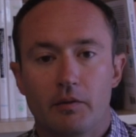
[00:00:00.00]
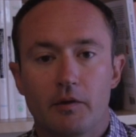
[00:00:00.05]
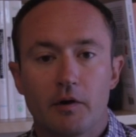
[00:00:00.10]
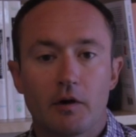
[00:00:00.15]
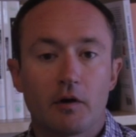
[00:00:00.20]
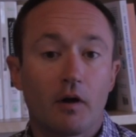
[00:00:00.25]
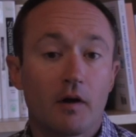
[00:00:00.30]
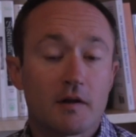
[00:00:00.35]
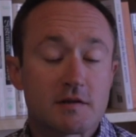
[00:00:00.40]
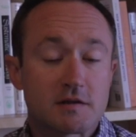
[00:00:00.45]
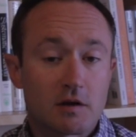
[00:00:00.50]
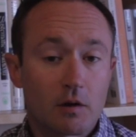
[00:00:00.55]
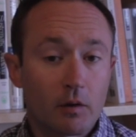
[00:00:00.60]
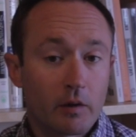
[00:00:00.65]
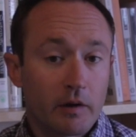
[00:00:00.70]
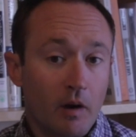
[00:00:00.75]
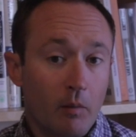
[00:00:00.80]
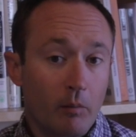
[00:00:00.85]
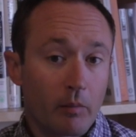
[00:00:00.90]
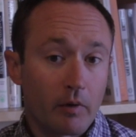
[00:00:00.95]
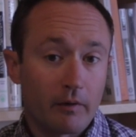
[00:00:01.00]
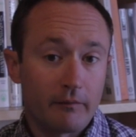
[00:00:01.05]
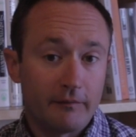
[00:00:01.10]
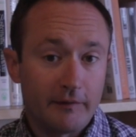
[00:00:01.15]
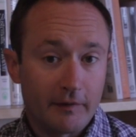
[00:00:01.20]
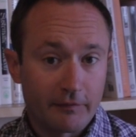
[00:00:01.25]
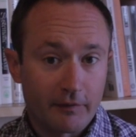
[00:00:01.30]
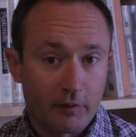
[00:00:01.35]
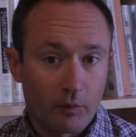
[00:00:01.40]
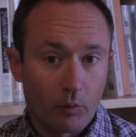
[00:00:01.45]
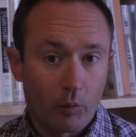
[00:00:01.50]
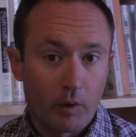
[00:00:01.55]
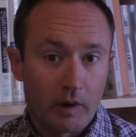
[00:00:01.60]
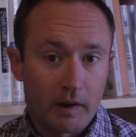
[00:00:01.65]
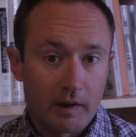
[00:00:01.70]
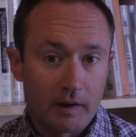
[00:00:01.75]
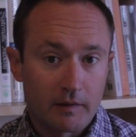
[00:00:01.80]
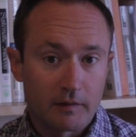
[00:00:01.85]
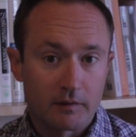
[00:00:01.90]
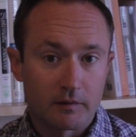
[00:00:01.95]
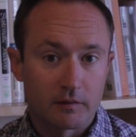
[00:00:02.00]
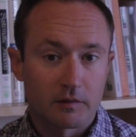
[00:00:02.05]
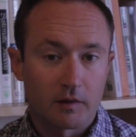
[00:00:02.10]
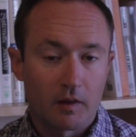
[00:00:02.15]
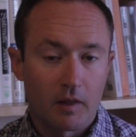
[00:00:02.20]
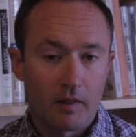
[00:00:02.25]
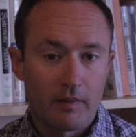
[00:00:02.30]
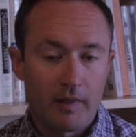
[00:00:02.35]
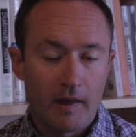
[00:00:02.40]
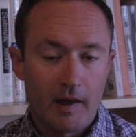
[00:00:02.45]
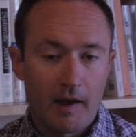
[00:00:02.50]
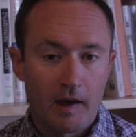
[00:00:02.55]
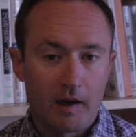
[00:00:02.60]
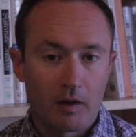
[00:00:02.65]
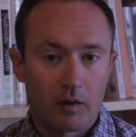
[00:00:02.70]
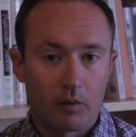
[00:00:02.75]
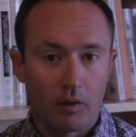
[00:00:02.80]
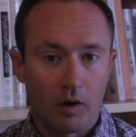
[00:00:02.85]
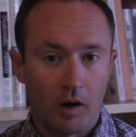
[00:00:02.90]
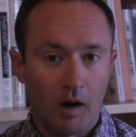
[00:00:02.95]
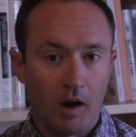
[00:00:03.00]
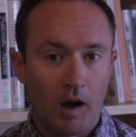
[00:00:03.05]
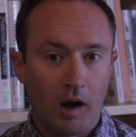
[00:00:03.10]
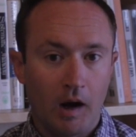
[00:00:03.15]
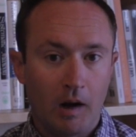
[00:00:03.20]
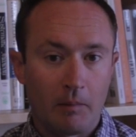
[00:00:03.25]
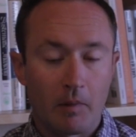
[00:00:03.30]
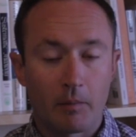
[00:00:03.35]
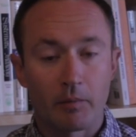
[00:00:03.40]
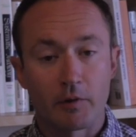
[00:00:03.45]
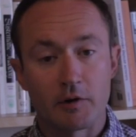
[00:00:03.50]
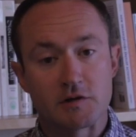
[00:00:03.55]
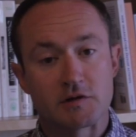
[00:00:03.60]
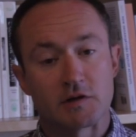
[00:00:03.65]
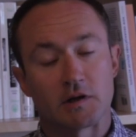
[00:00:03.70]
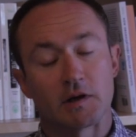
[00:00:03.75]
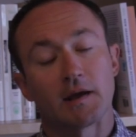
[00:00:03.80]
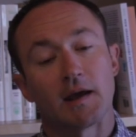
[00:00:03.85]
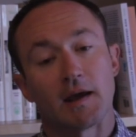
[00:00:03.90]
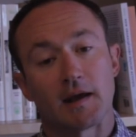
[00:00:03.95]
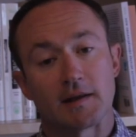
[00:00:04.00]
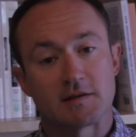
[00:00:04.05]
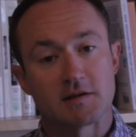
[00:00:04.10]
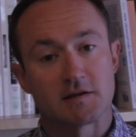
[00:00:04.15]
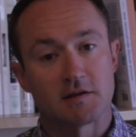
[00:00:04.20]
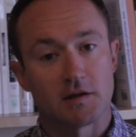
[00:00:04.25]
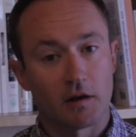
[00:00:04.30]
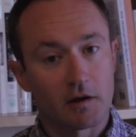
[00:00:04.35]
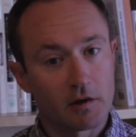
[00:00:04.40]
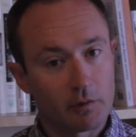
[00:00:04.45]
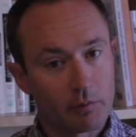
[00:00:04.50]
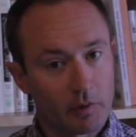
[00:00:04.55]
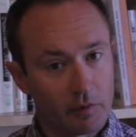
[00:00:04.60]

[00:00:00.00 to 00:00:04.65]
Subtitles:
There are also a number of different ways that a person can study